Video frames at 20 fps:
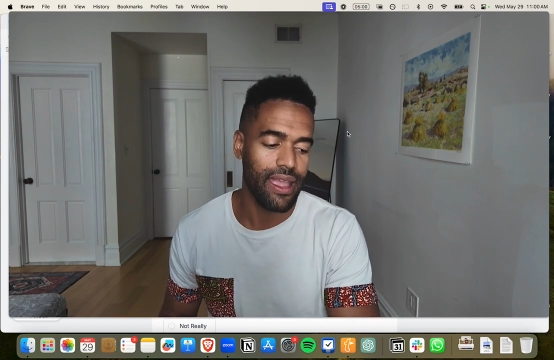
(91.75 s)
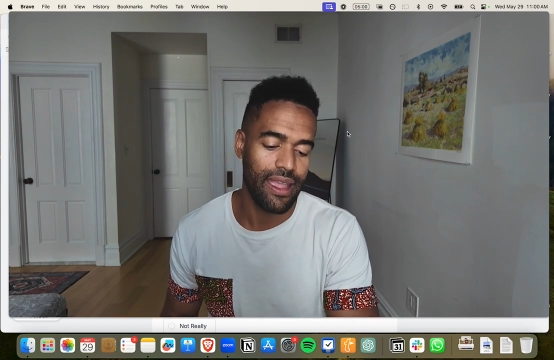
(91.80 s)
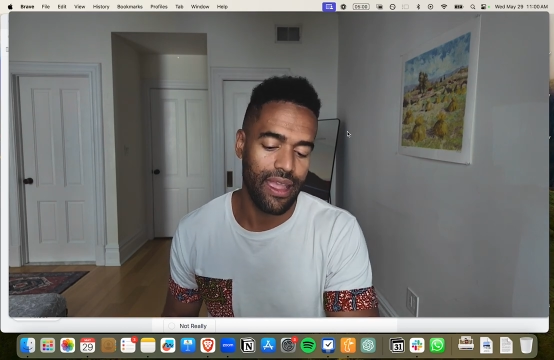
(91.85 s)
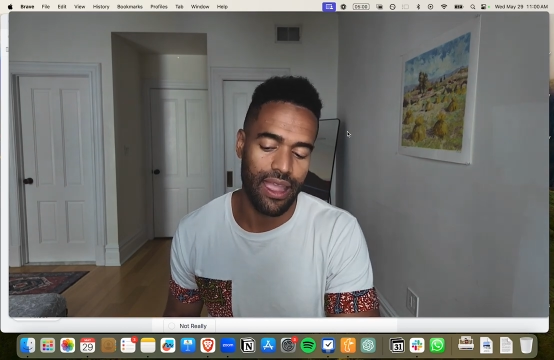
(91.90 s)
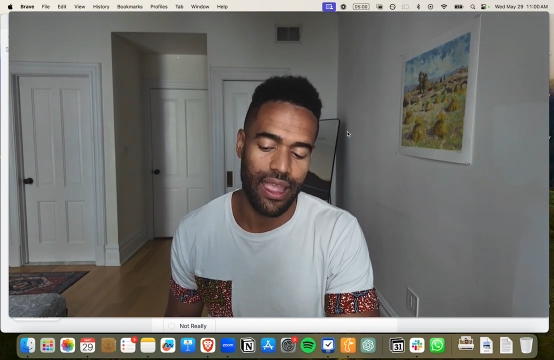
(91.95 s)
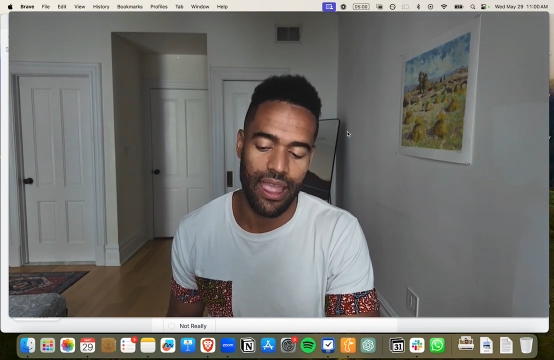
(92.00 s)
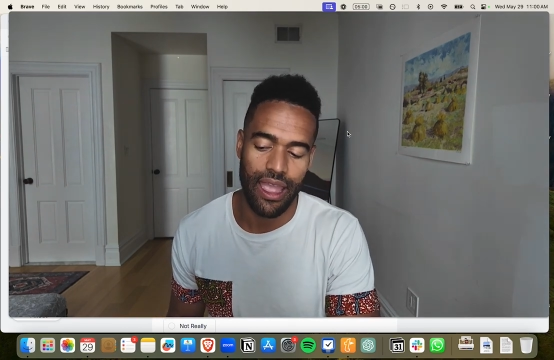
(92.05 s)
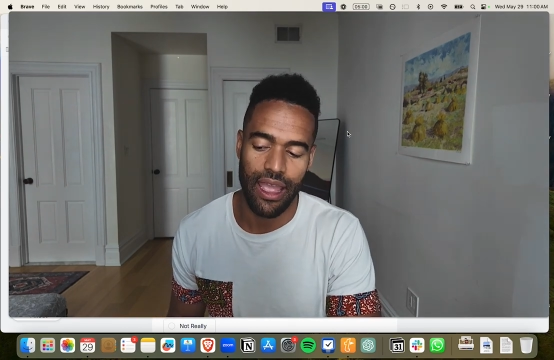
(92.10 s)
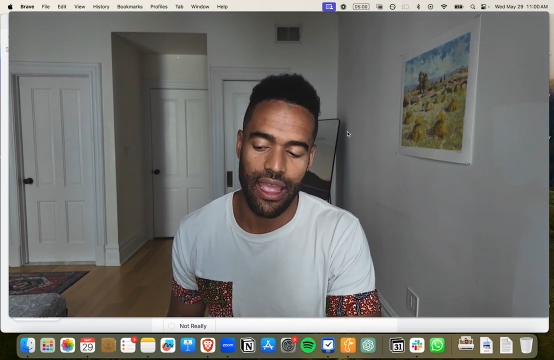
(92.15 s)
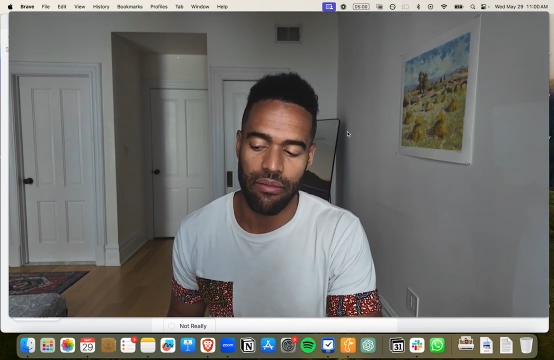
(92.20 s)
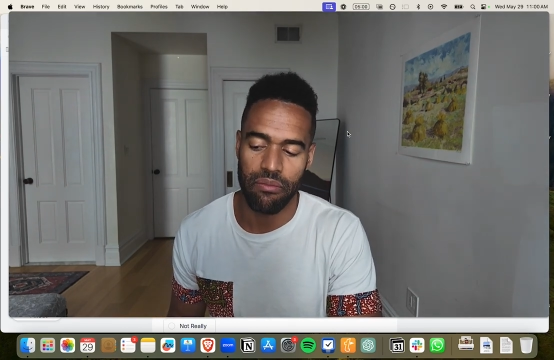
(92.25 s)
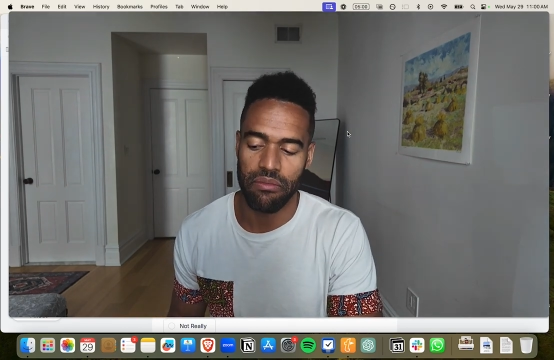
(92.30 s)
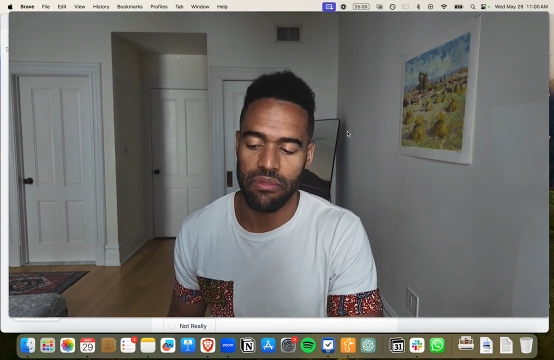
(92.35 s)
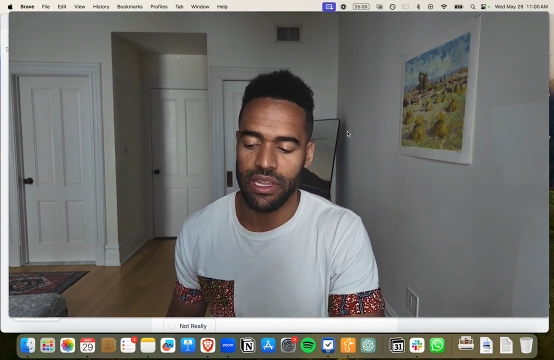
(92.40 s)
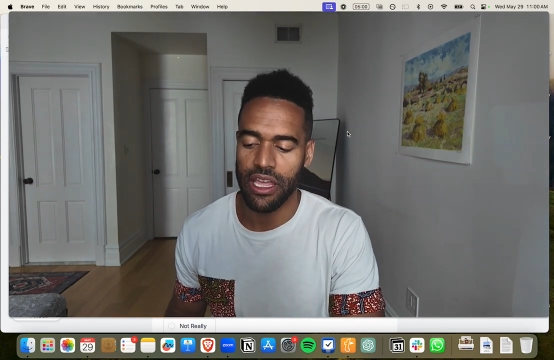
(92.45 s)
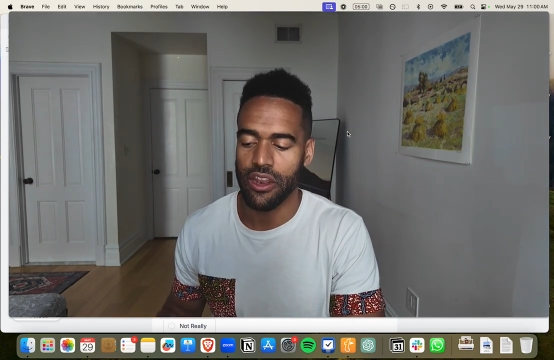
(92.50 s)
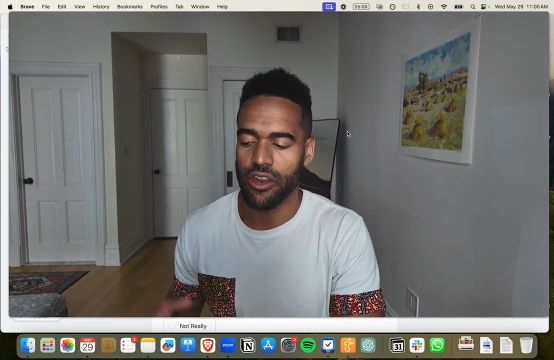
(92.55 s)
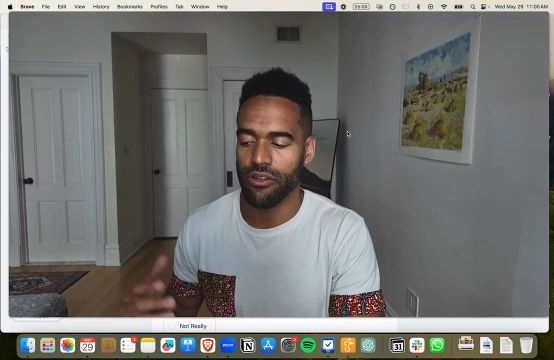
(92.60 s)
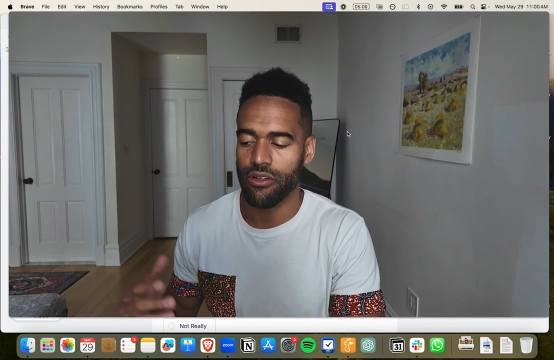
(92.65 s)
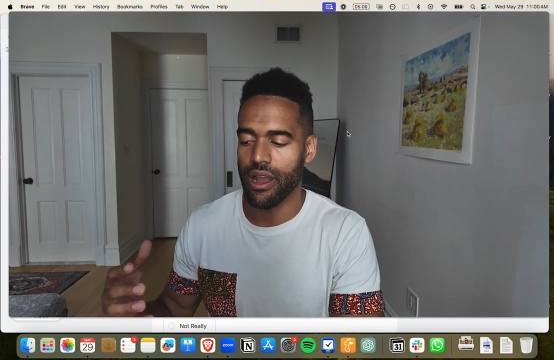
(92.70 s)
And
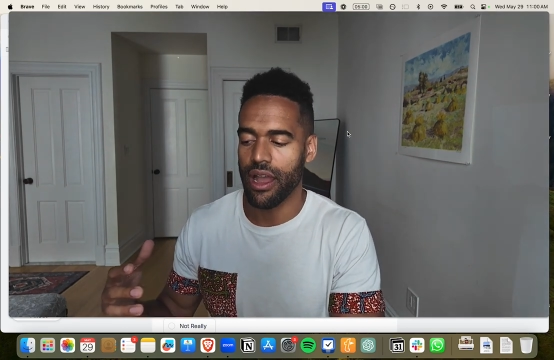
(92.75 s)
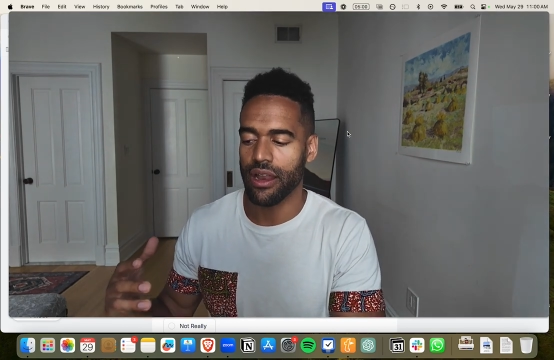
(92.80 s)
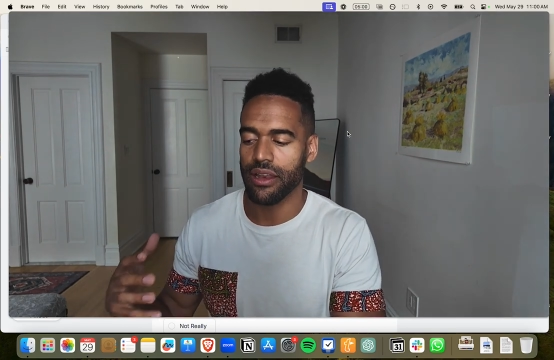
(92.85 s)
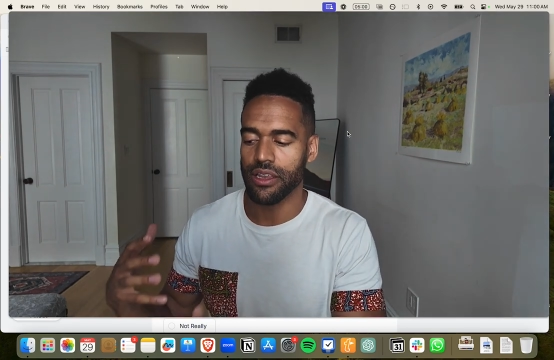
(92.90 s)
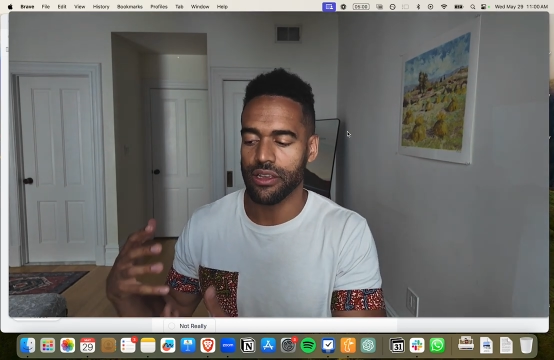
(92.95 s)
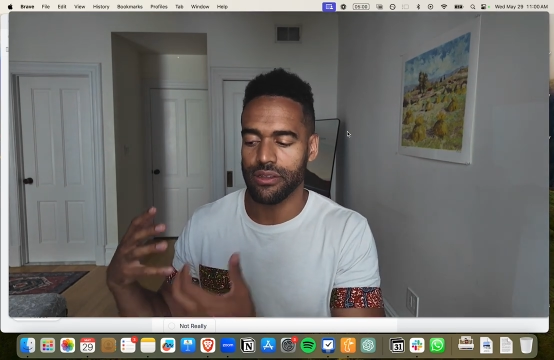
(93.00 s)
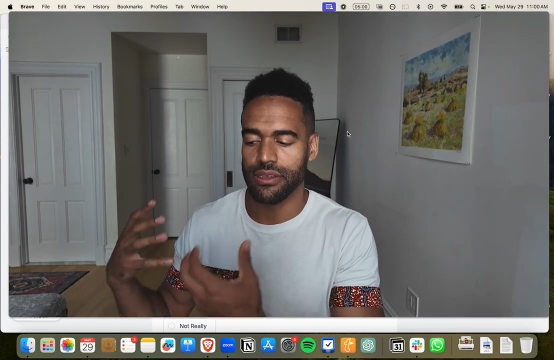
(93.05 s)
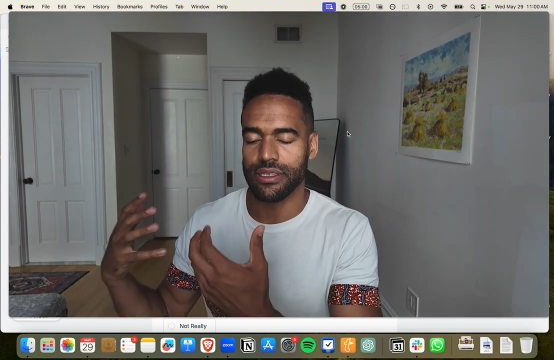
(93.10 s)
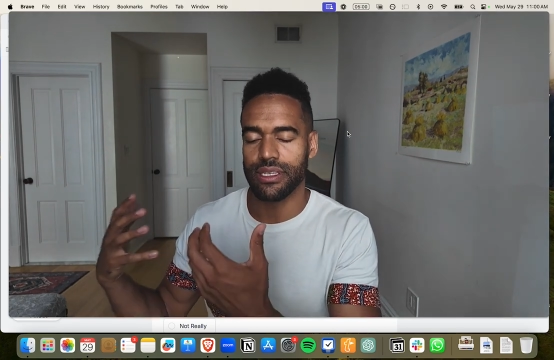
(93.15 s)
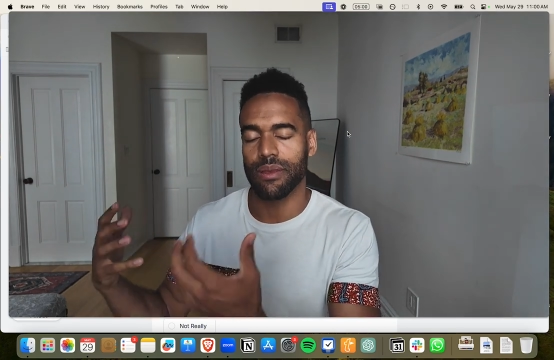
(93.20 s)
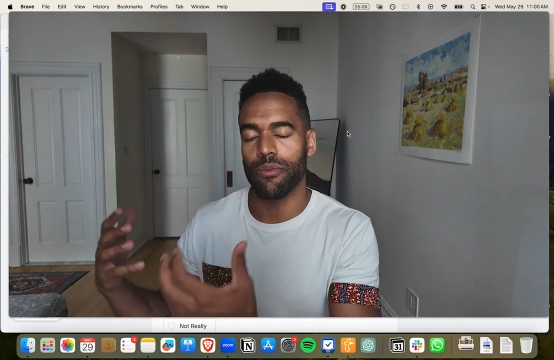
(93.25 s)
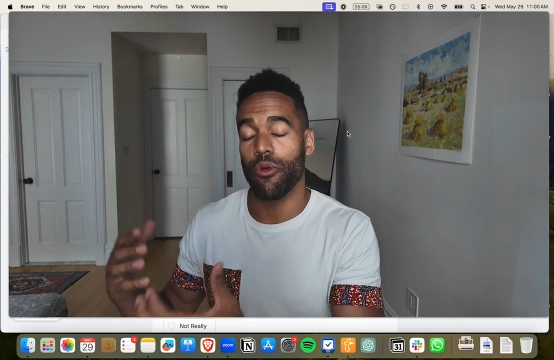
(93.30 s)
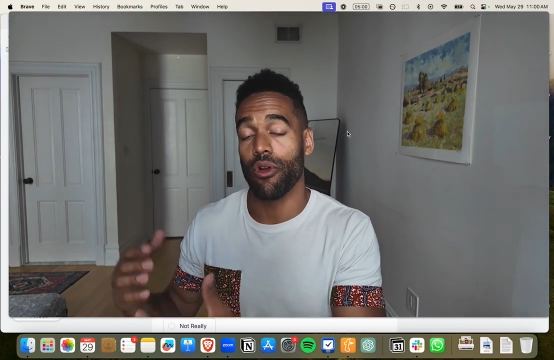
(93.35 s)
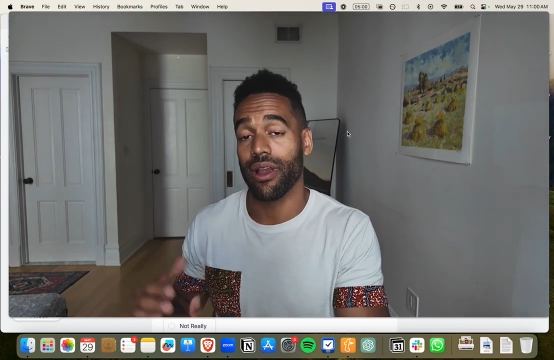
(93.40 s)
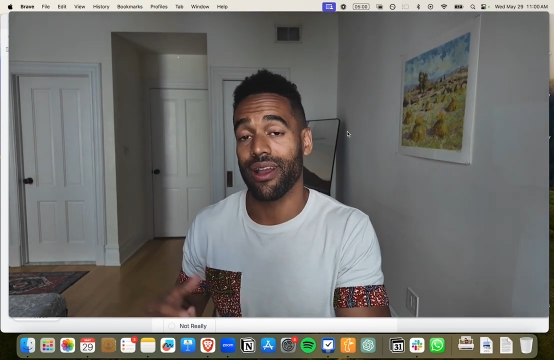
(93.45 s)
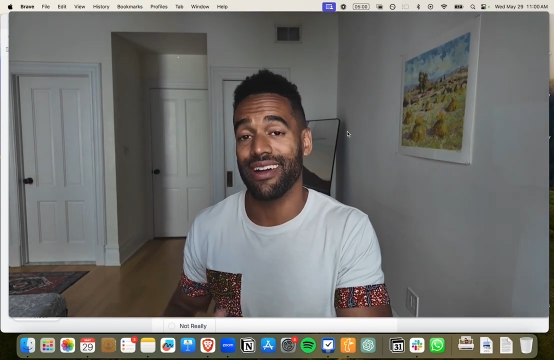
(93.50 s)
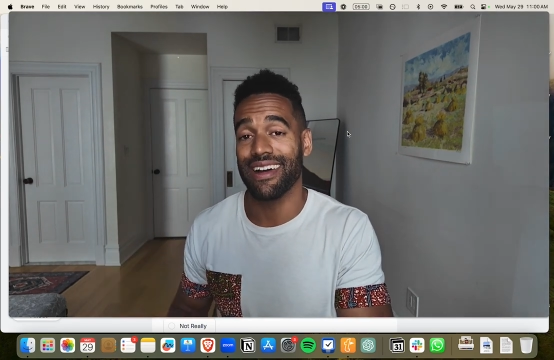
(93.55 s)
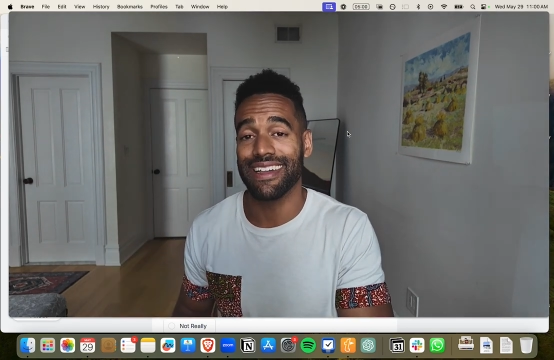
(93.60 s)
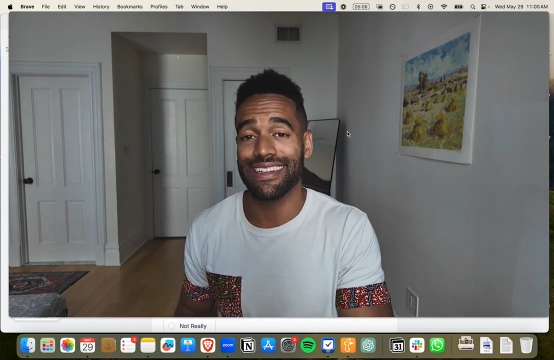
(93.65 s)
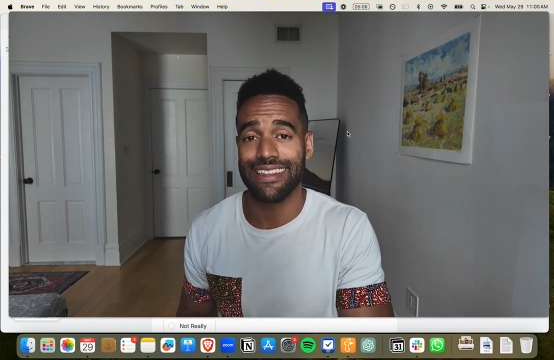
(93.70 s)
later on, you'll see more
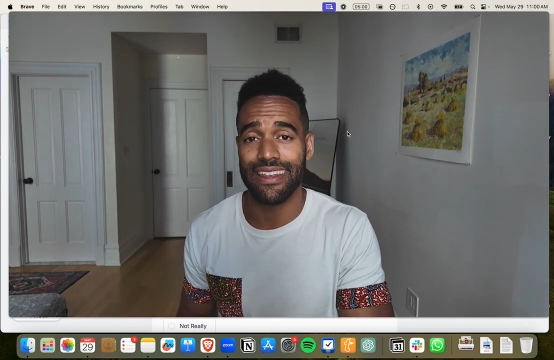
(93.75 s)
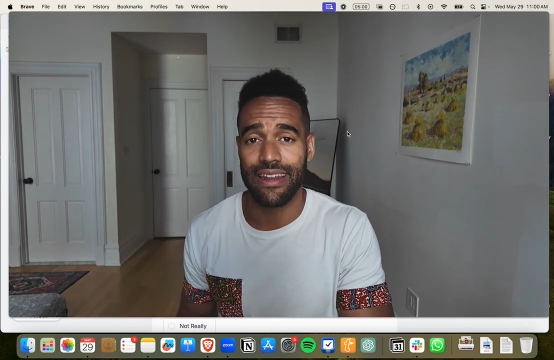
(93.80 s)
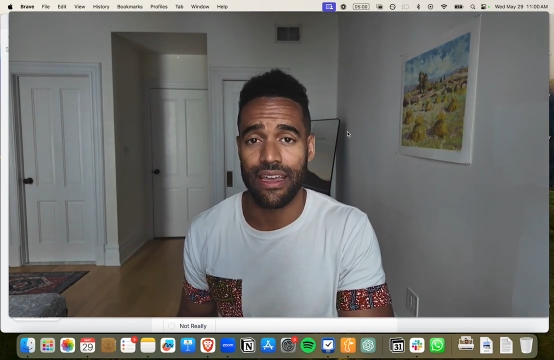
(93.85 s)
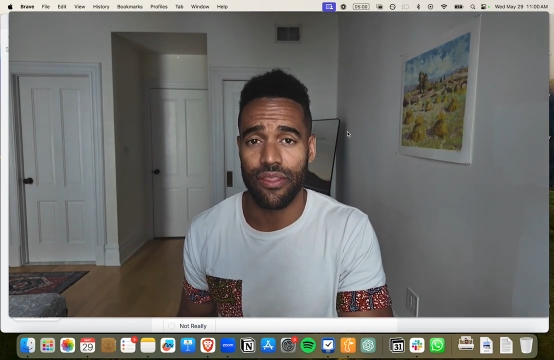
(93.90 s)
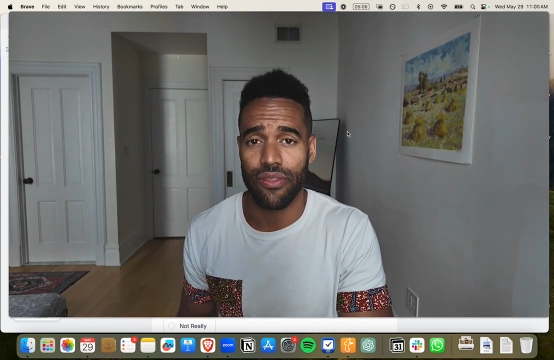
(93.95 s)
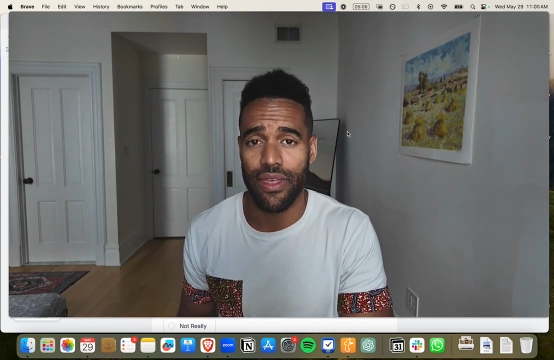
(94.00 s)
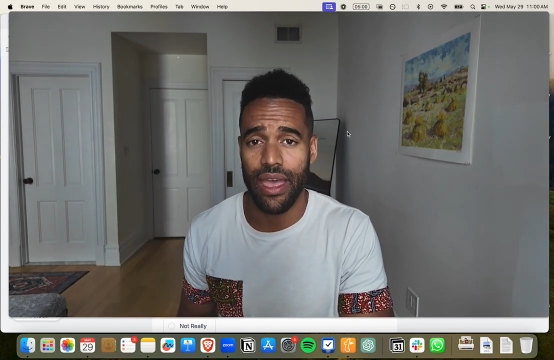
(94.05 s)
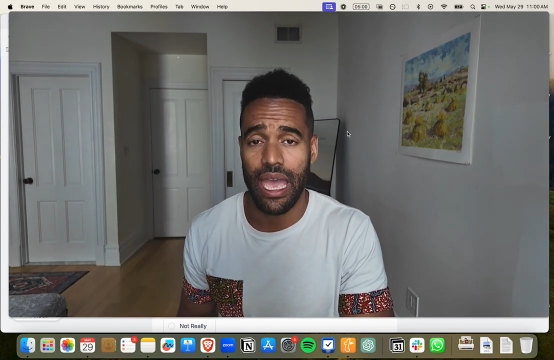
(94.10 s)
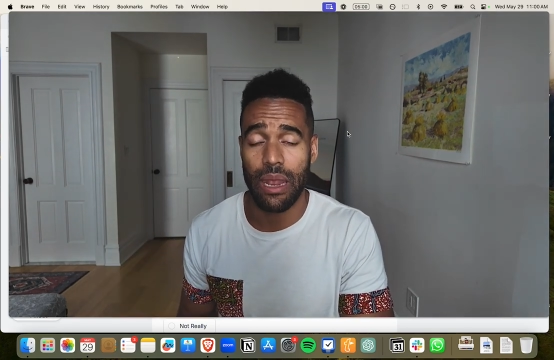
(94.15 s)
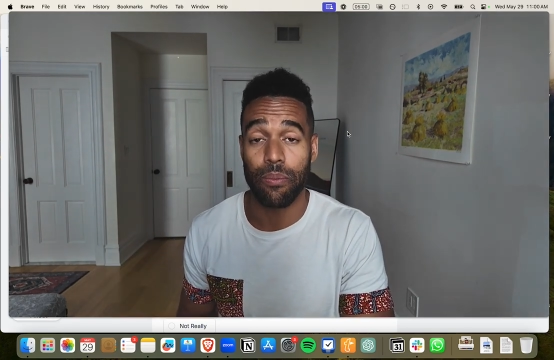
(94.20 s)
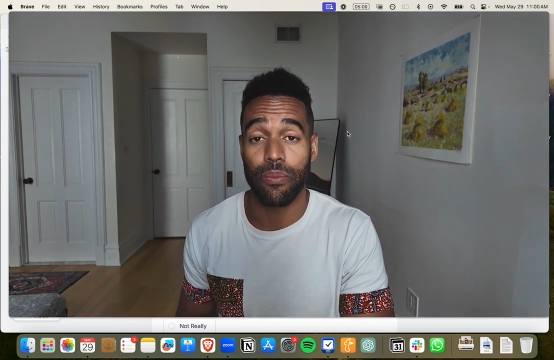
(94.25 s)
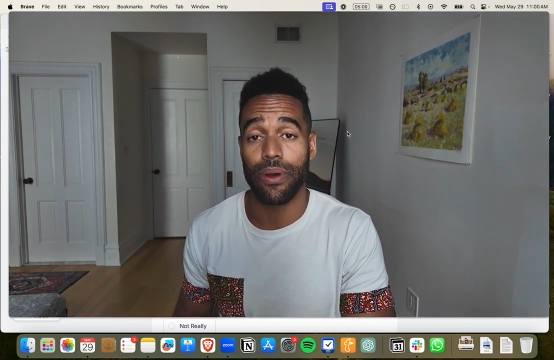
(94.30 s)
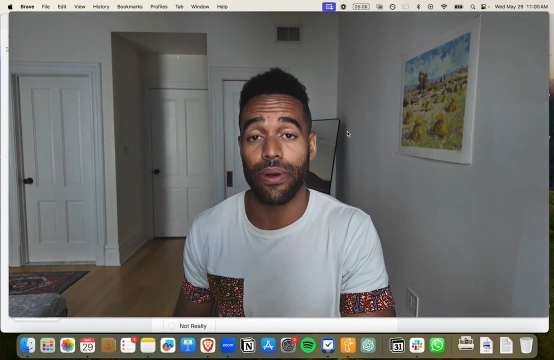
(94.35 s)
content on that.